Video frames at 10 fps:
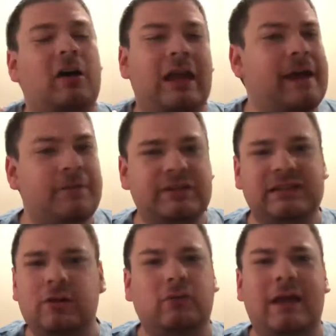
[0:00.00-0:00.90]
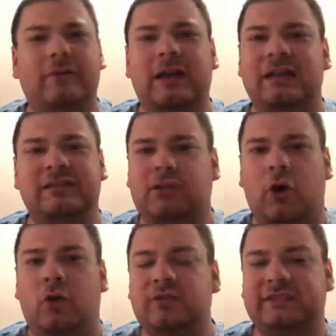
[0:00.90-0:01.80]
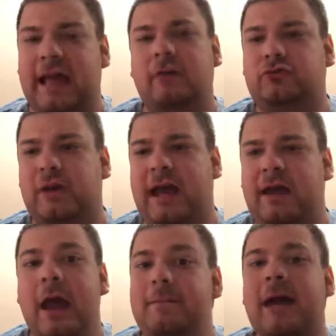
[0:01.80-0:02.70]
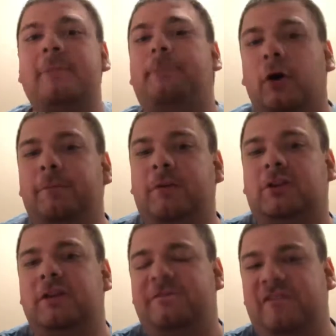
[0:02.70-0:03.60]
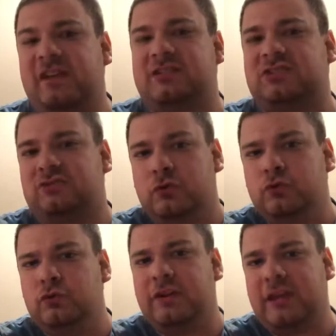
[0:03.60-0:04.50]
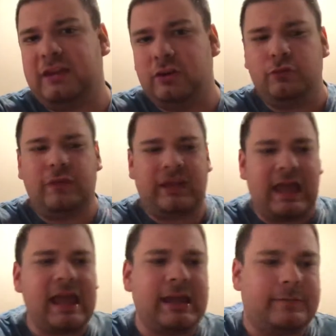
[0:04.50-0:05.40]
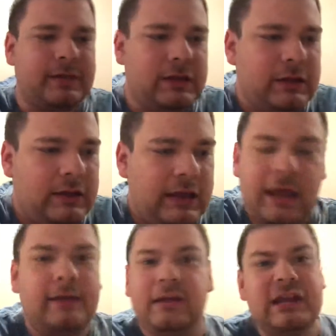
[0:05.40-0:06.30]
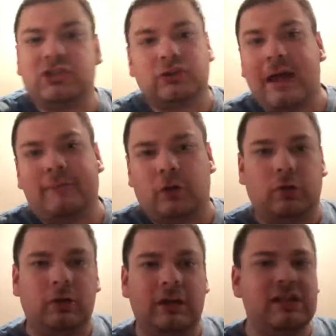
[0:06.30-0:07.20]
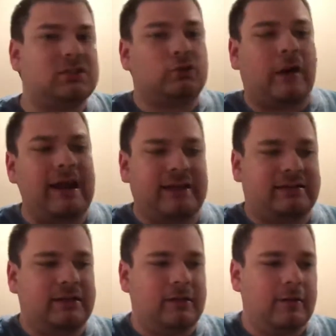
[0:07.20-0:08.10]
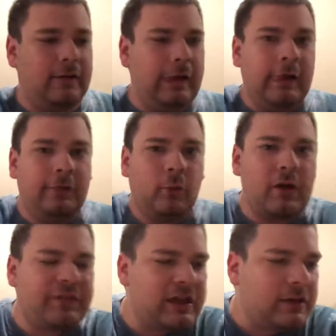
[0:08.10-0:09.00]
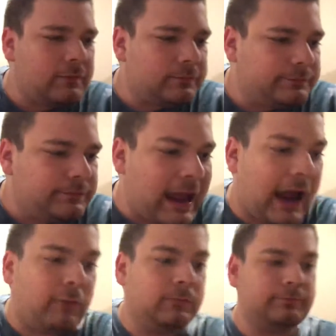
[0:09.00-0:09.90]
every single level has its own soundtrack that perfectly fits to the game. At each level, it's great. The one thing, now,